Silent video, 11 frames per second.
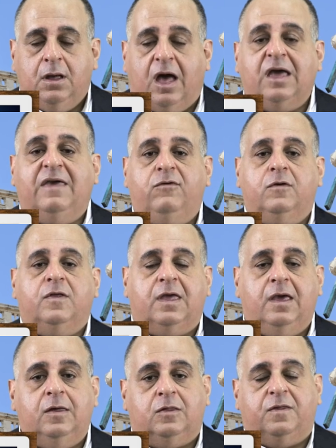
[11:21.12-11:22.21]
I'll give you the
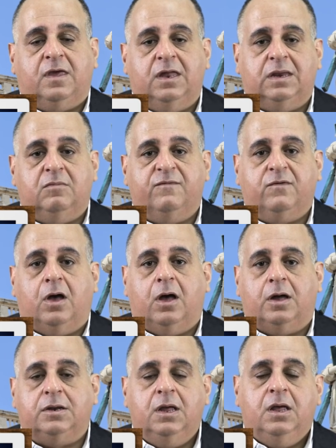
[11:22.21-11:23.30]
keys to the kingdom of
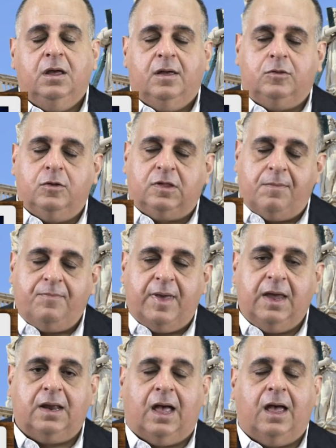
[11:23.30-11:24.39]
God. To St.
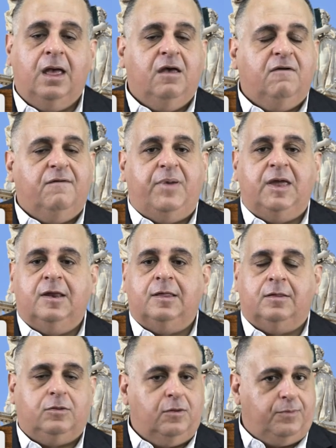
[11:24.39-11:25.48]
Peter,
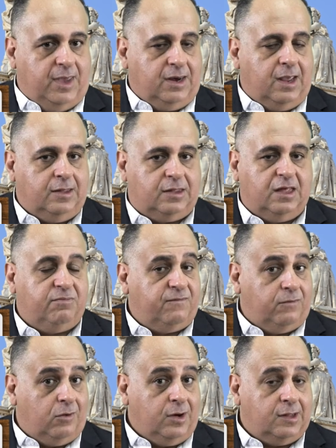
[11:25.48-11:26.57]
to Peter, he says
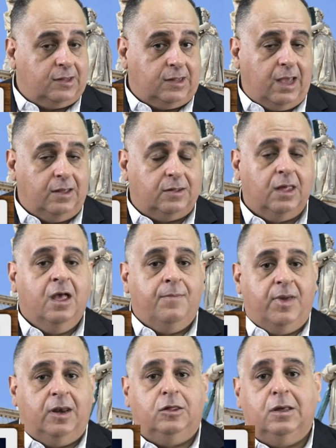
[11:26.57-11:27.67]
before he ascends,
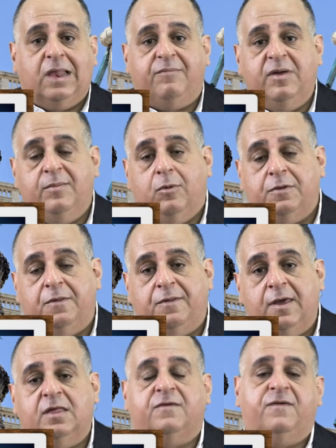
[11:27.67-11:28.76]
"Peter, do you love me more than
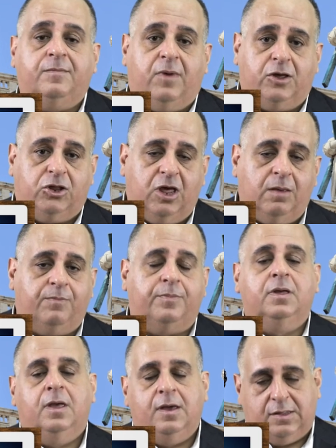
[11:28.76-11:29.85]
these? Feed my sheep,"
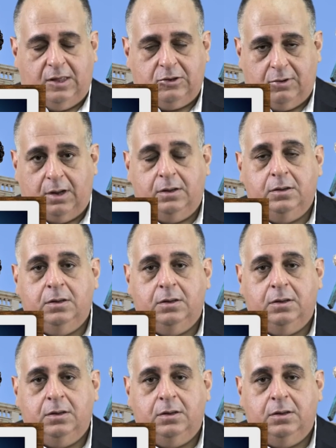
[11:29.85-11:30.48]
etc.